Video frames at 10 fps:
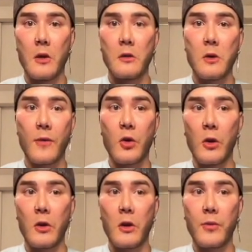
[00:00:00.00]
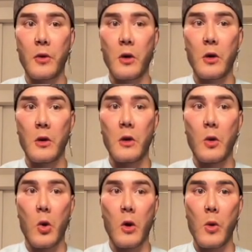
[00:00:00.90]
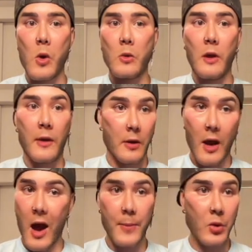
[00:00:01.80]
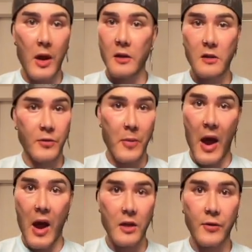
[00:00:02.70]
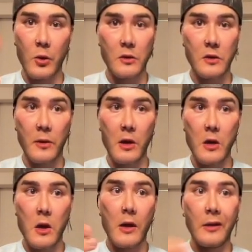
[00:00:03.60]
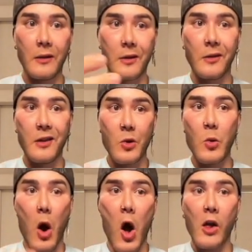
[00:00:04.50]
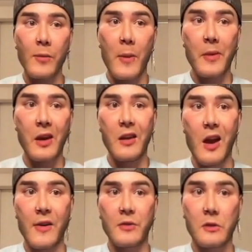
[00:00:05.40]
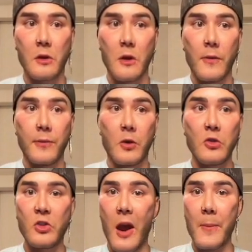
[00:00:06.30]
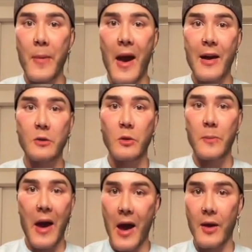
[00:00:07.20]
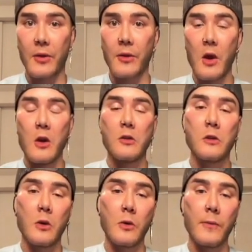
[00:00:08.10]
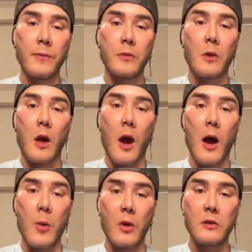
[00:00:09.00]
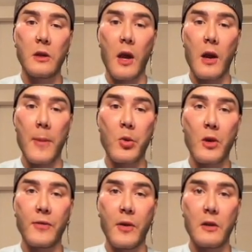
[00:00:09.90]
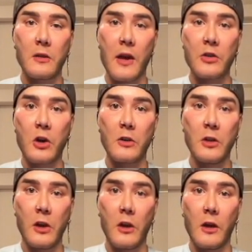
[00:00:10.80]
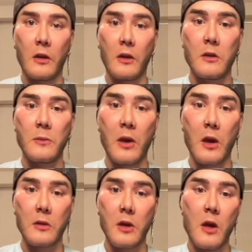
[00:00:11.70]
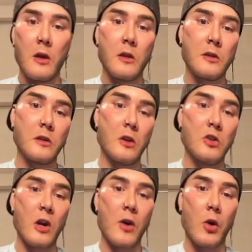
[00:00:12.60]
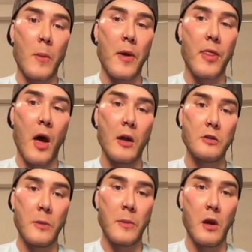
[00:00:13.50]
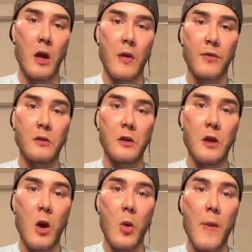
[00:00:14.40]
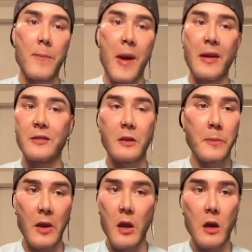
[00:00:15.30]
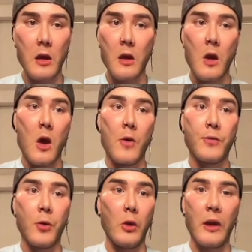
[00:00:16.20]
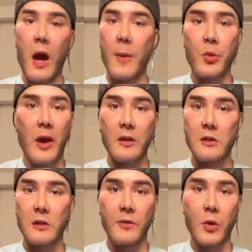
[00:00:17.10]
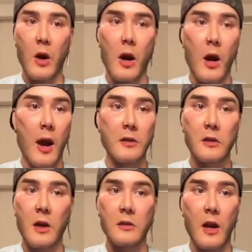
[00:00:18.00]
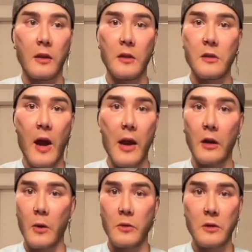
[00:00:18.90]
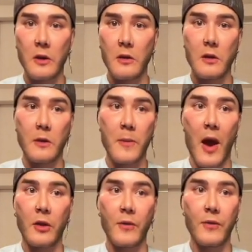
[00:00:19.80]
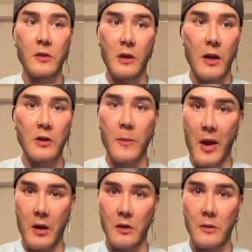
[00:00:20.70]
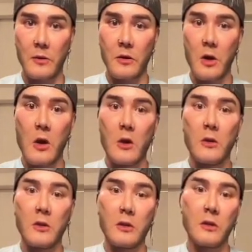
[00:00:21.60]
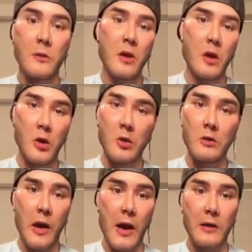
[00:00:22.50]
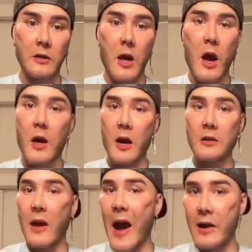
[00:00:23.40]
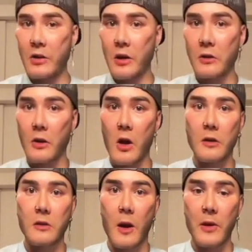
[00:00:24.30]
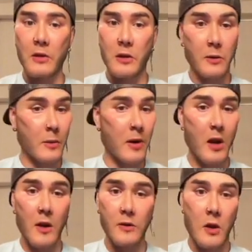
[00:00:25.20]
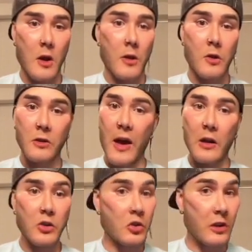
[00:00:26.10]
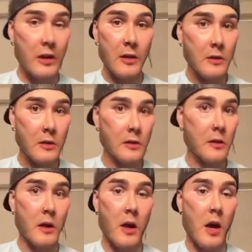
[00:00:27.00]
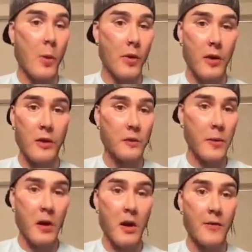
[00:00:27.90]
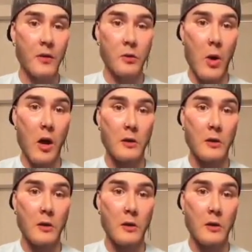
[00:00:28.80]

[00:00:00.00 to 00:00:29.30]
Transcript: So if you're looking for quote unquote like comprehensive path for USMLE, literally do all of my PDFs they're jam packed with path. So I once again I preface slash articulate because this is a general pathology PDF. It's in no way meant to be fully comprehensive where I, I discuss endless diagnoses and pathophysiologic mechanisms. This is to be used as a nice adjunct alongside my subject PDFs. There's a lot of genes uh, within this PDF as well.